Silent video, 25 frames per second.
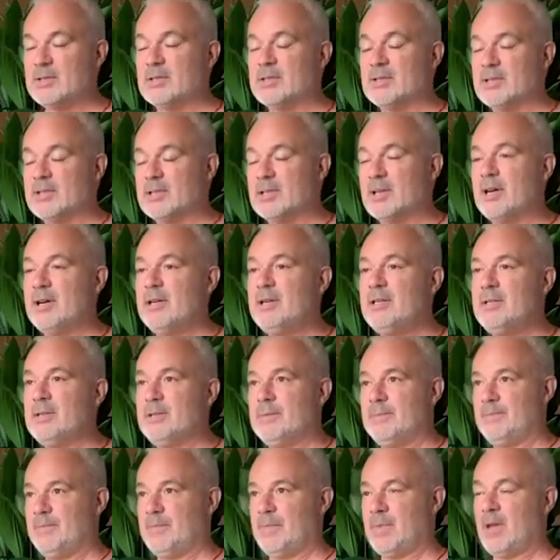Arms relaxed
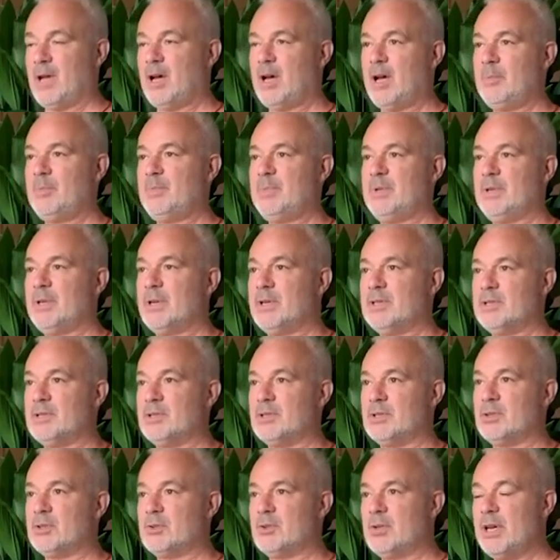to the side,
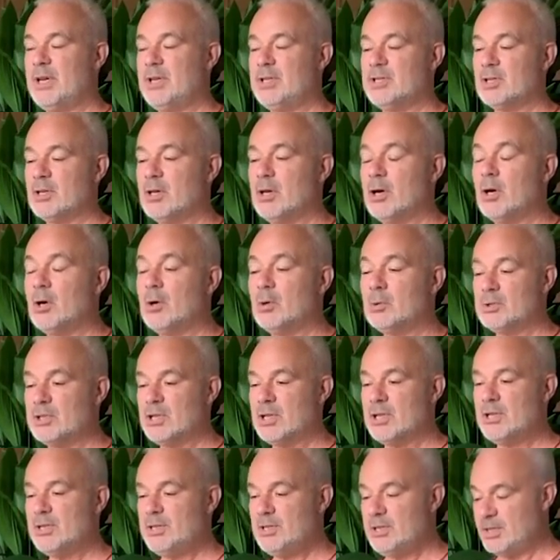up nice and
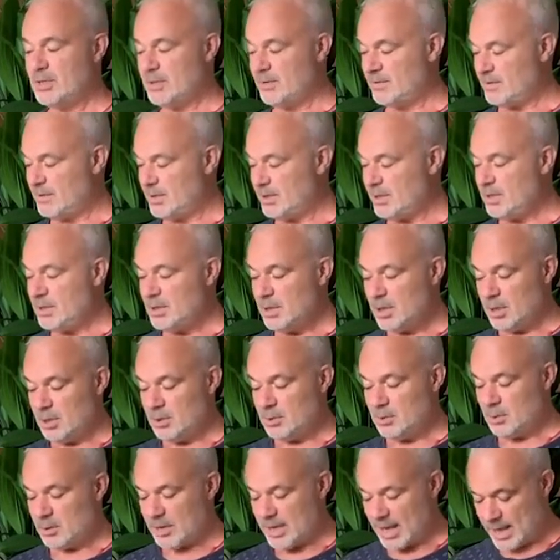straight.
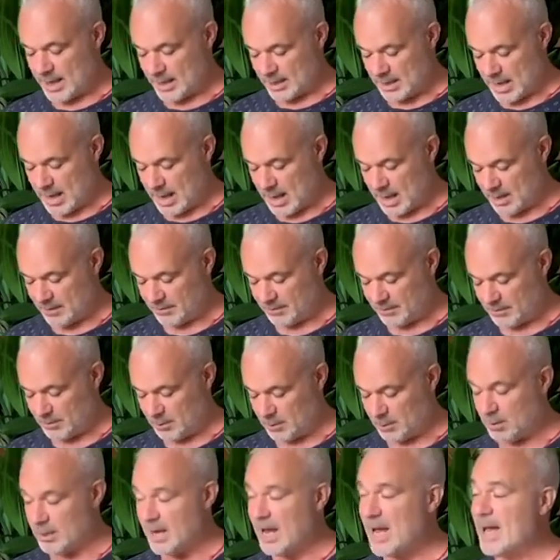Alternatively, you
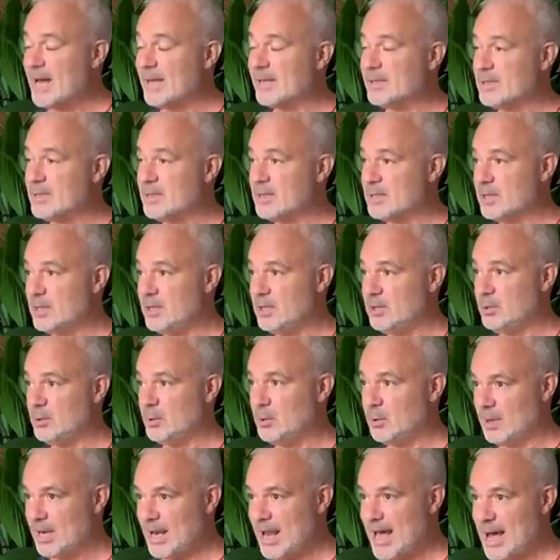can have your
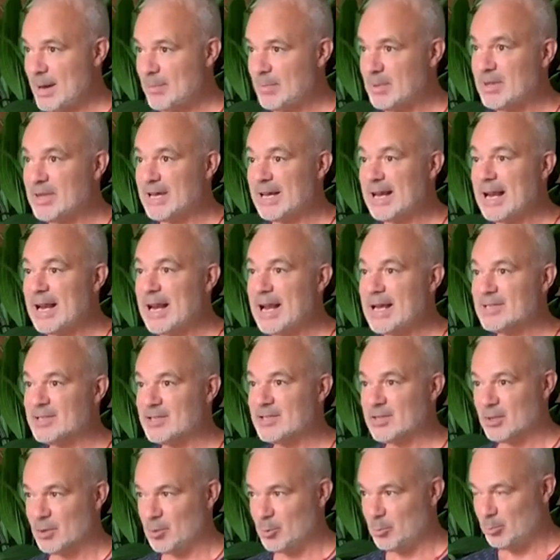hands in your
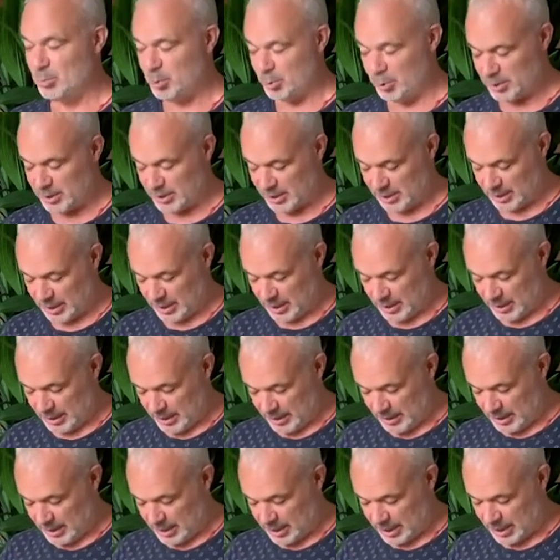lap, the classical
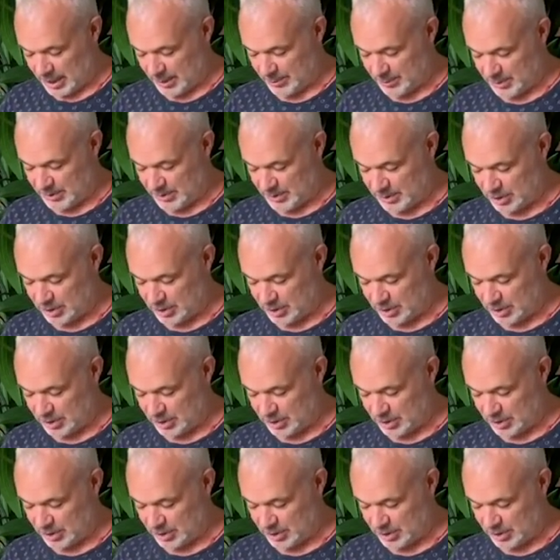Buddha